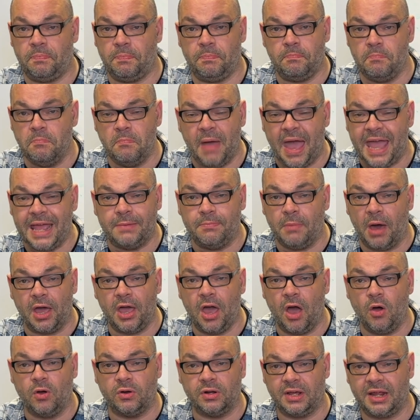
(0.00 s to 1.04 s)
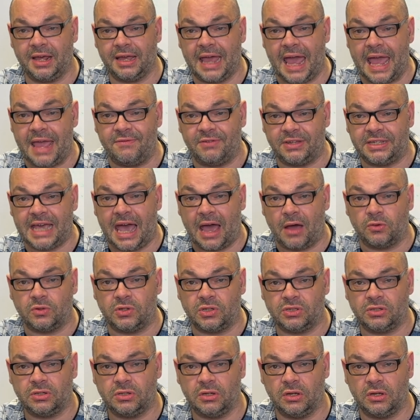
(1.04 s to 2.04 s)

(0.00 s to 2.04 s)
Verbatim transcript: made my own and I gave it out.